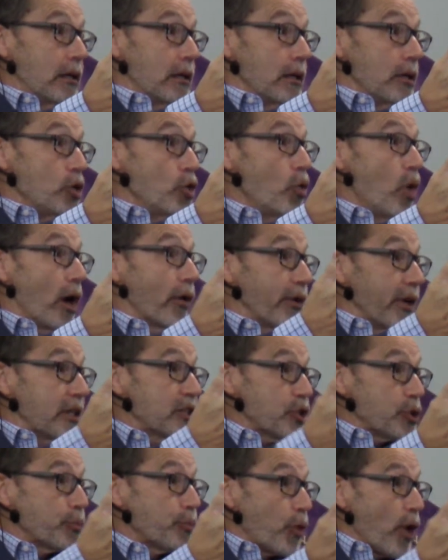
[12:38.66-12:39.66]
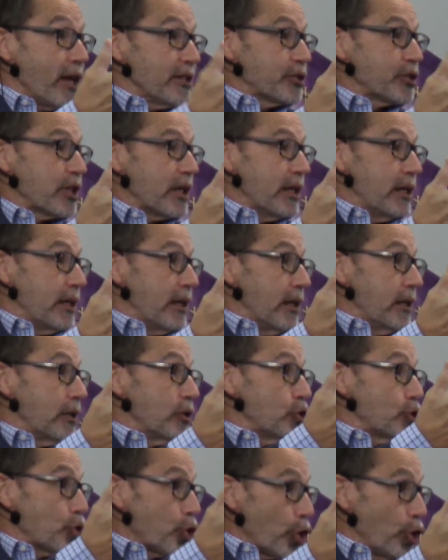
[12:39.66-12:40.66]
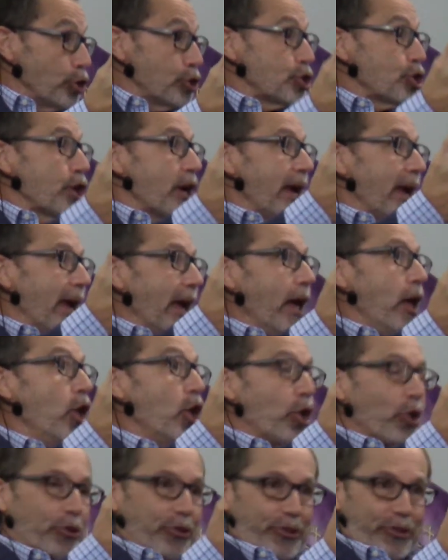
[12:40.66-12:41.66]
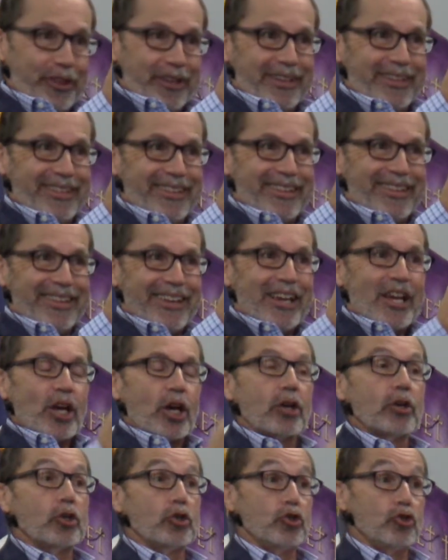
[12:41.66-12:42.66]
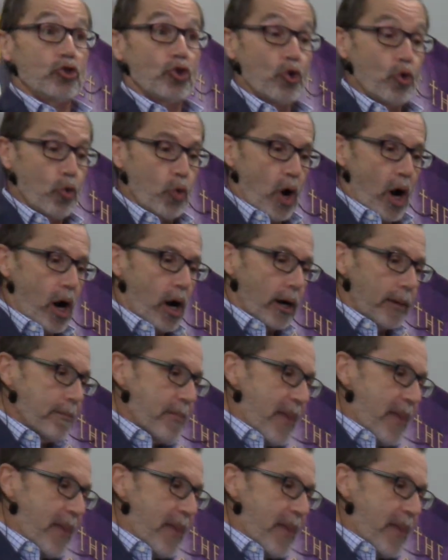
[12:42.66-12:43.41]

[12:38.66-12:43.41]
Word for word: you are expressing church health. Uh, you are